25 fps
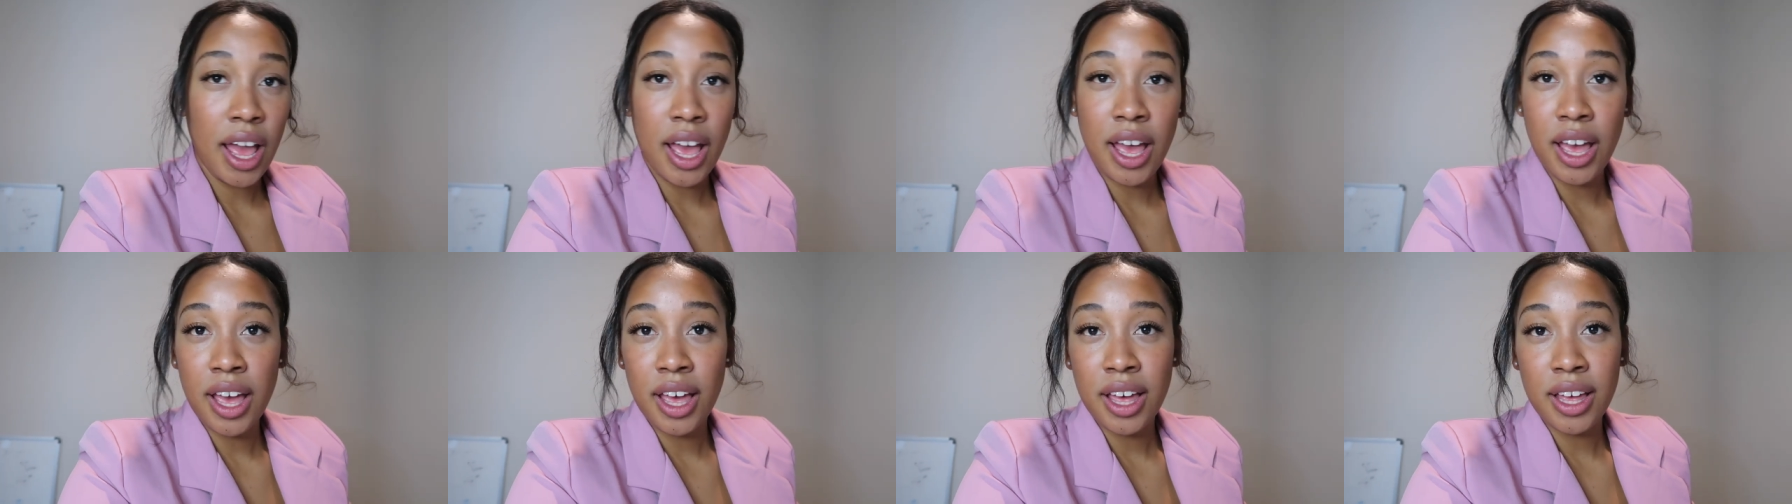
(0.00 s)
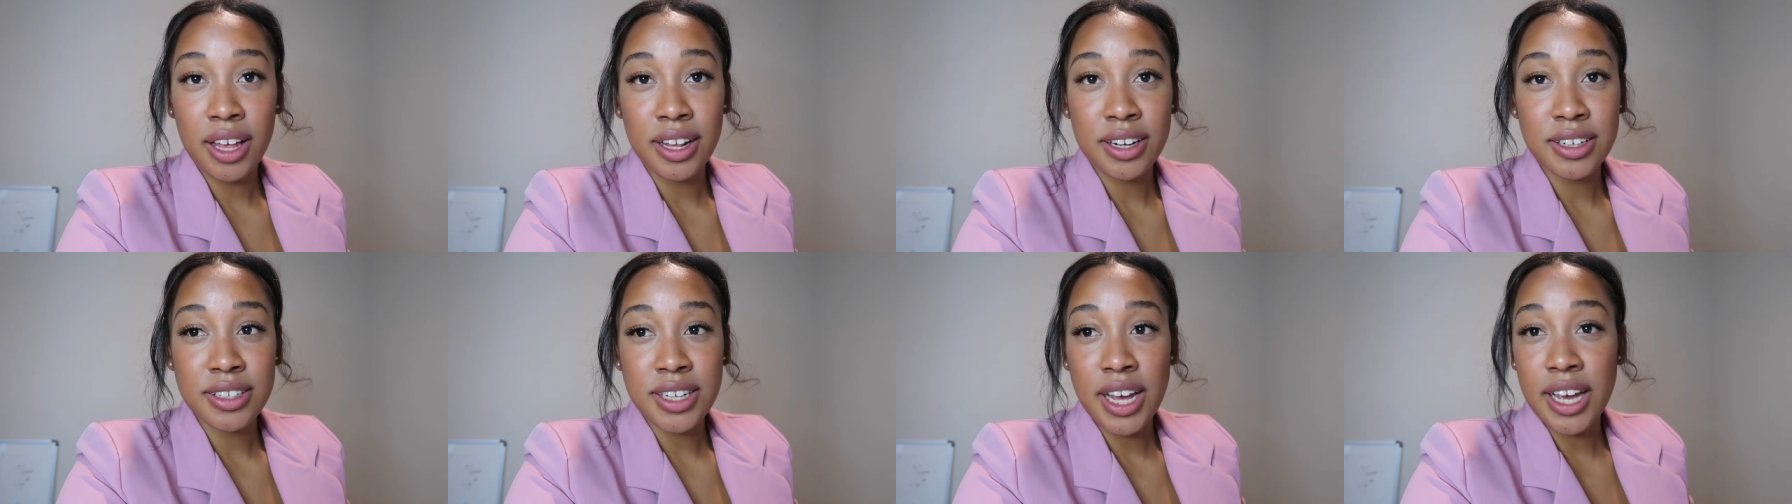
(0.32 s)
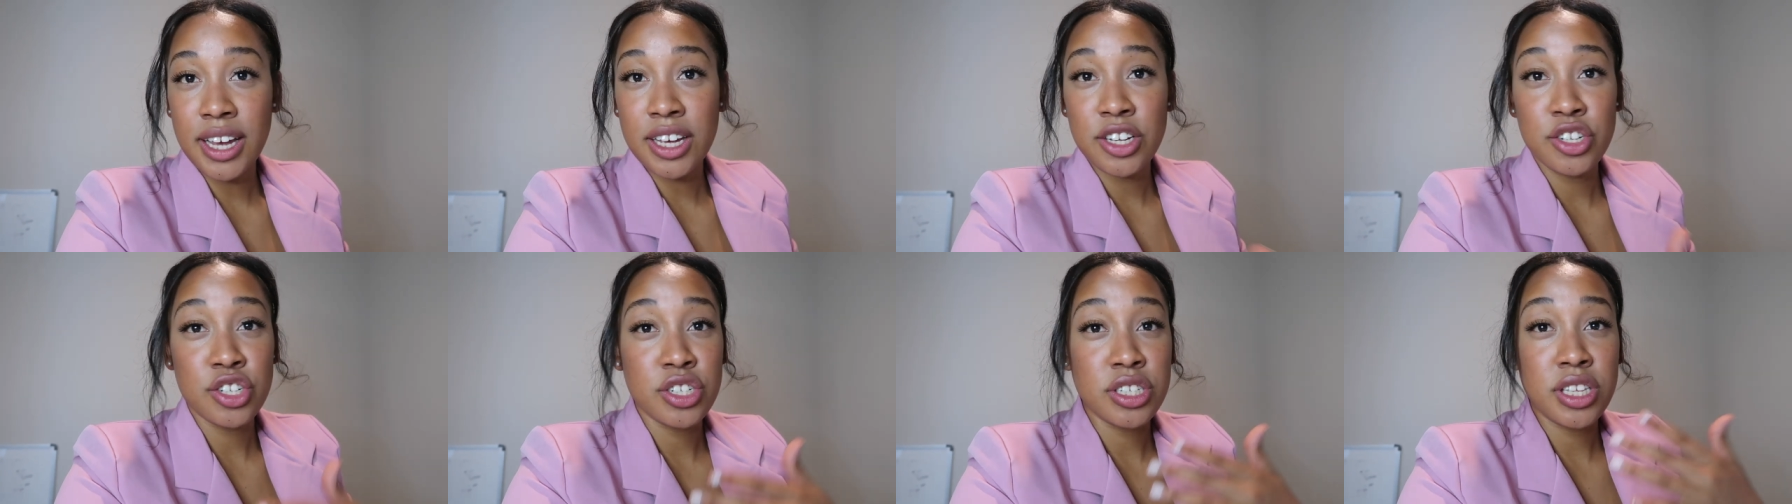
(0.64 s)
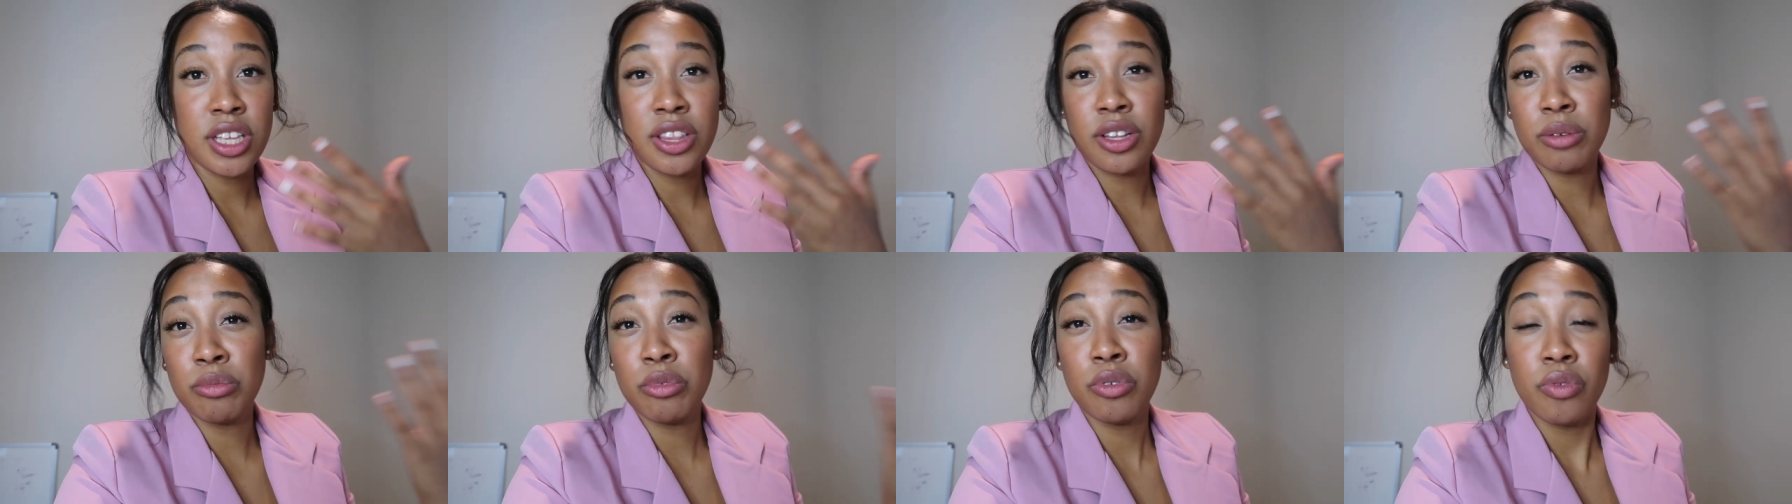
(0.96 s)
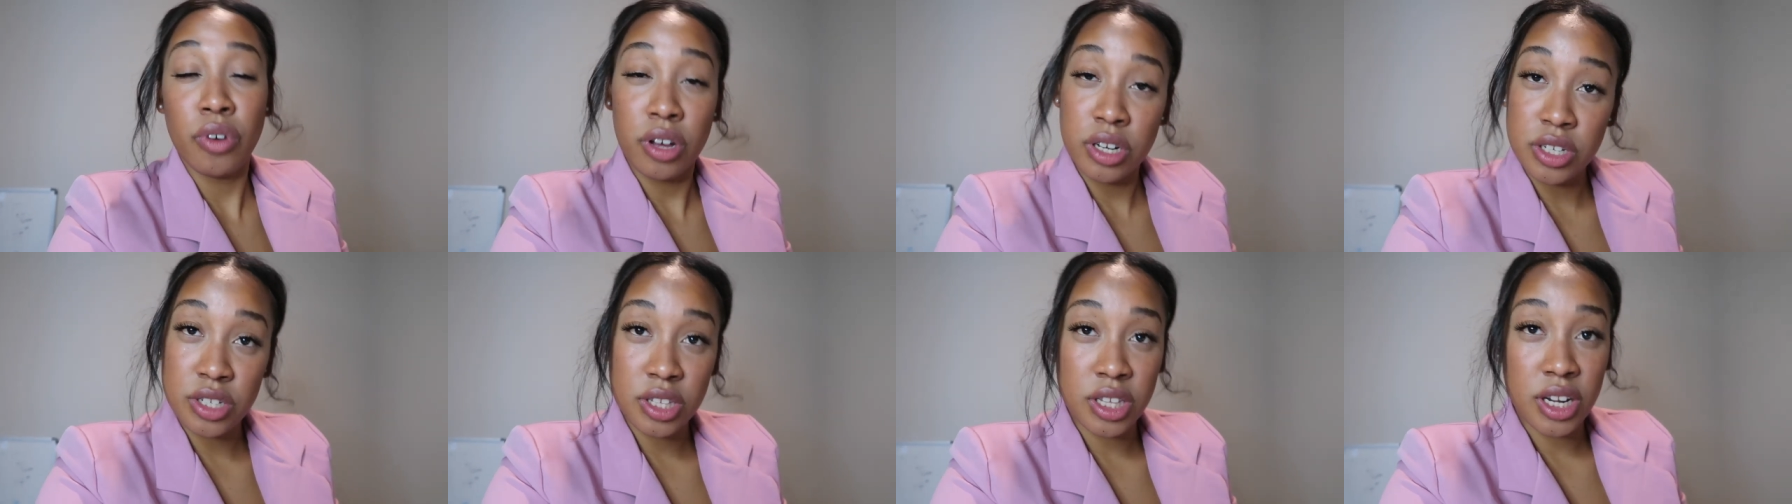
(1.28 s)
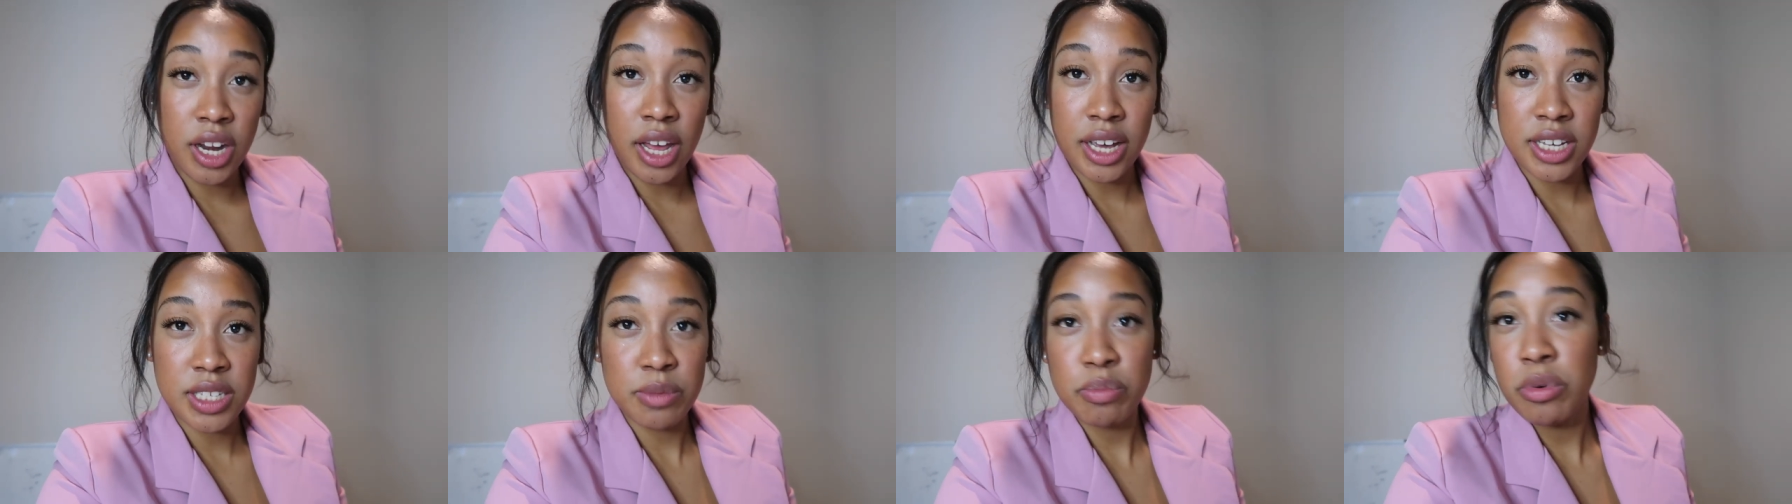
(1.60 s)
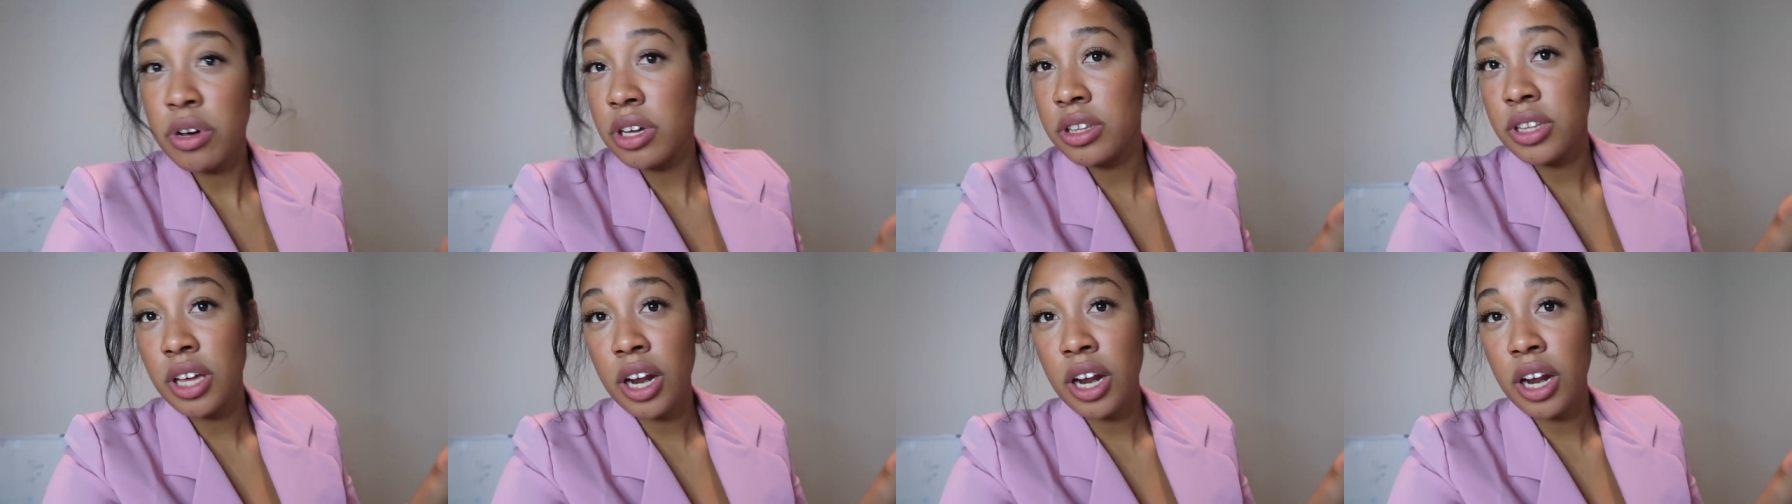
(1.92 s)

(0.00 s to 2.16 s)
and I can just either move on to the next book